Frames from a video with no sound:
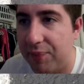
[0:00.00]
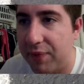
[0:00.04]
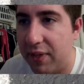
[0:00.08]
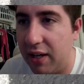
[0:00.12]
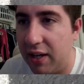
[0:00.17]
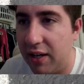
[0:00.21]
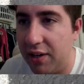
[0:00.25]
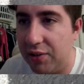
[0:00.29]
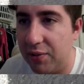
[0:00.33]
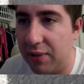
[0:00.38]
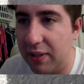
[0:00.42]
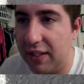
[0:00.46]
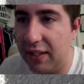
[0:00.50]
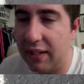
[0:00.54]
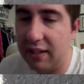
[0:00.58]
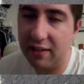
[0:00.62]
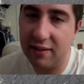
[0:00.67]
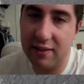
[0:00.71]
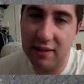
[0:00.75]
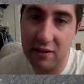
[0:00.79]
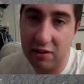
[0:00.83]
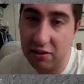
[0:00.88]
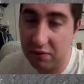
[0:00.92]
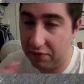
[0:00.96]
Uh, so I can get
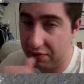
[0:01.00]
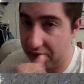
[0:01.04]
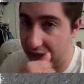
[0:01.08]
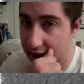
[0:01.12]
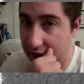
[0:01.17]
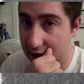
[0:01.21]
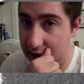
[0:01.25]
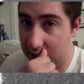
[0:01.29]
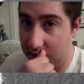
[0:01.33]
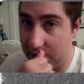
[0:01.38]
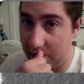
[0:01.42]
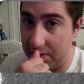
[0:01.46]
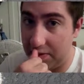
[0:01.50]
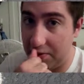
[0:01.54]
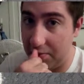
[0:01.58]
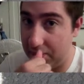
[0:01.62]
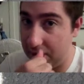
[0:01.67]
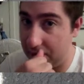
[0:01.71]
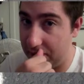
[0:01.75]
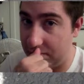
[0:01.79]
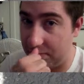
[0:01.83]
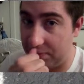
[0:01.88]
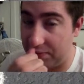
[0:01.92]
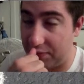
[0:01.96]
it sent over to the guy who's going to do the
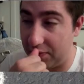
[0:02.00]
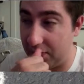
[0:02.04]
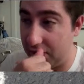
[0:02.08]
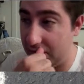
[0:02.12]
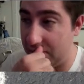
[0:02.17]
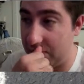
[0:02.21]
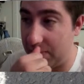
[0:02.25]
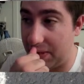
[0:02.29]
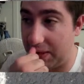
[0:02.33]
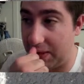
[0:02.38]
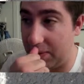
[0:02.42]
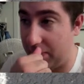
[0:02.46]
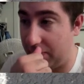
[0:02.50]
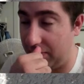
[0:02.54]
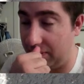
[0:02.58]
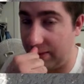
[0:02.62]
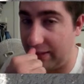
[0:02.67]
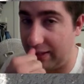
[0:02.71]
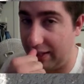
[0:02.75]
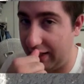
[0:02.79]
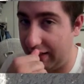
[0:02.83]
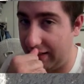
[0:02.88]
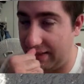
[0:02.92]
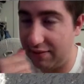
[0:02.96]
music for us. I
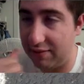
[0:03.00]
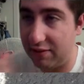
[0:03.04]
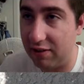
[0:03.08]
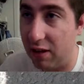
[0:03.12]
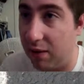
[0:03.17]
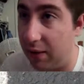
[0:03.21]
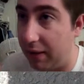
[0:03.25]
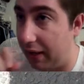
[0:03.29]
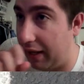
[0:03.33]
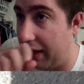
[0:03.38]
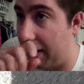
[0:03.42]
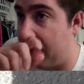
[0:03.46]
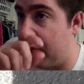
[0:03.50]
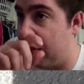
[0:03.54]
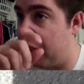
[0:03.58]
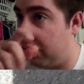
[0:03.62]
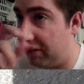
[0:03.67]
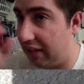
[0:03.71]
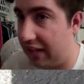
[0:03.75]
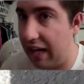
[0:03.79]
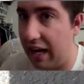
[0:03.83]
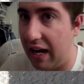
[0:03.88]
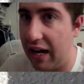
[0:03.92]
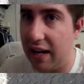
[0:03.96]
really got to get this going. And I've
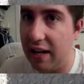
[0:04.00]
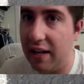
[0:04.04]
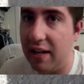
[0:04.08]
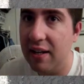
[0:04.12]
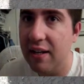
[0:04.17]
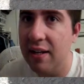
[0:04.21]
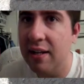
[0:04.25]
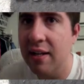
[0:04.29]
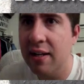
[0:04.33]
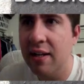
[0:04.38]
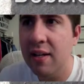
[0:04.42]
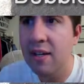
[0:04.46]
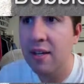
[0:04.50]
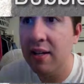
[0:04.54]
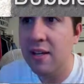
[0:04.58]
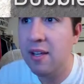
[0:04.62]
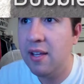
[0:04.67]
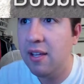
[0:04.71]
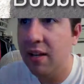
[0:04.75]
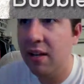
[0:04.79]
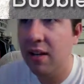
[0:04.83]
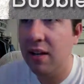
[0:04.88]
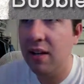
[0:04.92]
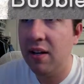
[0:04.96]
only got,
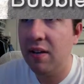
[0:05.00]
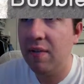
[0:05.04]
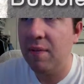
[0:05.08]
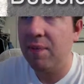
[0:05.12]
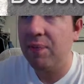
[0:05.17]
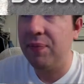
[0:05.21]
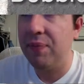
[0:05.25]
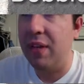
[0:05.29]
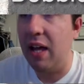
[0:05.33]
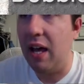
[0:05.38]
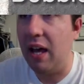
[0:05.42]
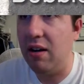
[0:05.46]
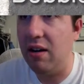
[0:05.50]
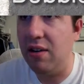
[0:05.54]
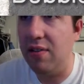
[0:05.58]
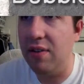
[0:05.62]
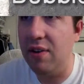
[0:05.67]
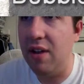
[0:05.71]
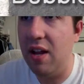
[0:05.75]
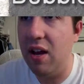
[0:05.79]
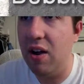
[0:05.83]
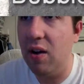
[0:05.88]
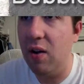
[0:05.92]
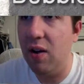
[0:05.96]
I don't
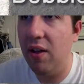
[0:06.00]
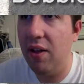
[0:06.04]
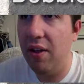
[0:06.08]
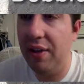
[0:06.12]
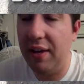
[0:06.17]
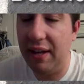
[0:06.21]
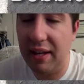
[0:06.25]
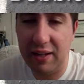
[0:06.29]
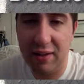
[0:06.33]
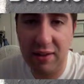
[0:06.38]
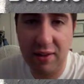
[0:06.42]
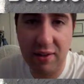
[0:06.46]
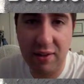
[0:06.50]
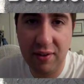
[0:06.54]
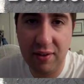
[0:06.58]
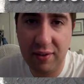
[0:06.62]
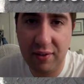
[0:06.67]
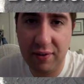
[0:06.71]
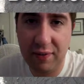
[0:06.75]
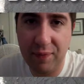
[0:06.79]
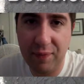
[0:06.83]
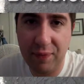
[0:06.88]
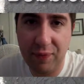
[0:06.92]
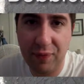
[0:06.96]
even know, like
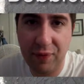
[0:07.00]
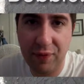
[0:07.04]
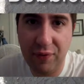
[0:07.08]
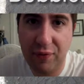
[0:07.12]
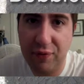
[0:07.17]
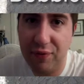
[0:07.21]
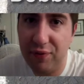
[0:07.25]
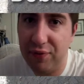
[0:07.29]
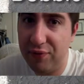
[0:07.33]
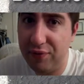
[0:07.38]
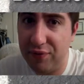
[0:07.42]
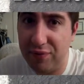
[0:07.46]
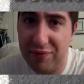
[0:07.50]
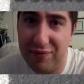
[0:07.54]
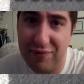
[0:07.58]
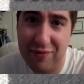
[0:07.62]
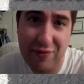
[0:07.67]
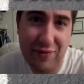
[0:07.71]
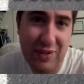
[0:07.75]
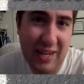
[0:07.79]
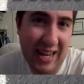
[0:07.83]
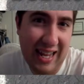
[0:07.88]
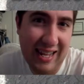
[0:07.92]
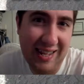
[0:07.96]

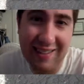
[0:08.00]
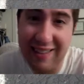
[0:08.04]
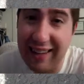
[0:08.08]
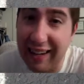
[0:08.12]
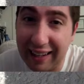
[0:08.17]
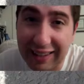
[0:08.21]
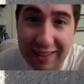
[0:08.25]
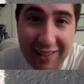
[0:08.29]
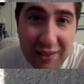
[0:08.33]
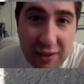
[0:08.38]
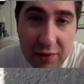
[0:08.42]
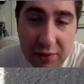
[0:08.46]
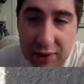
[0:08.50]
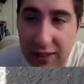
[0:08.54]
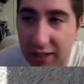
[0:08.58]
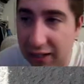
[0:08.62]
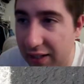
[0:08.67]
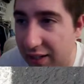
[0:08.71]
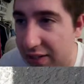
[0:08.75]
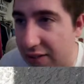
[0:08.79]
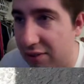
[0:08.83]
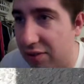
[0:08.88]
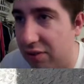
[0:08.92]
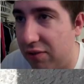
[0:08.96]
ten seconds of it
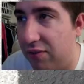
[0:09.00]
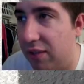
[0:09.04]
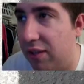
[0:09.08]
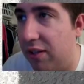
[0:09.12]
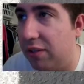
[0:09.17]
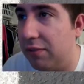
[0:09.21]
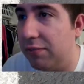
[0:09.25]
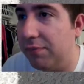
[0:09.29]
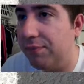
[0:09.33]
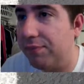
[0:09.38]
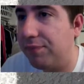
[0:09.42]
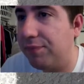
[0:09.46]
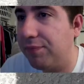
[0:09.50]
edited so far.